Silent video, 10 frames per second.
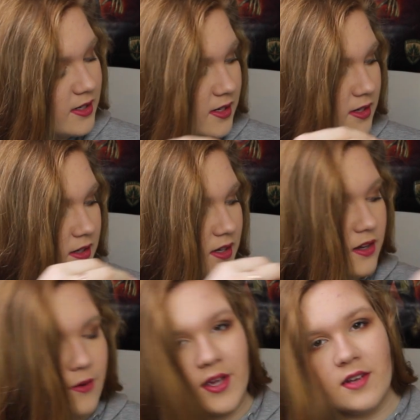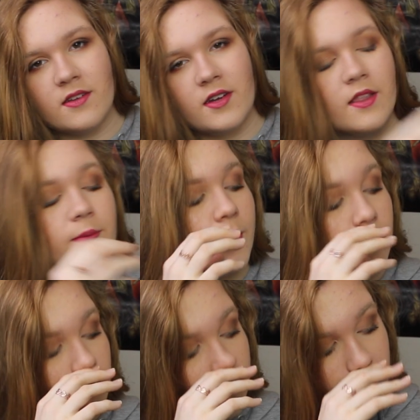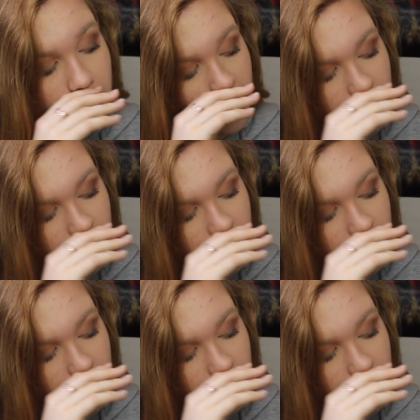like going inside the portal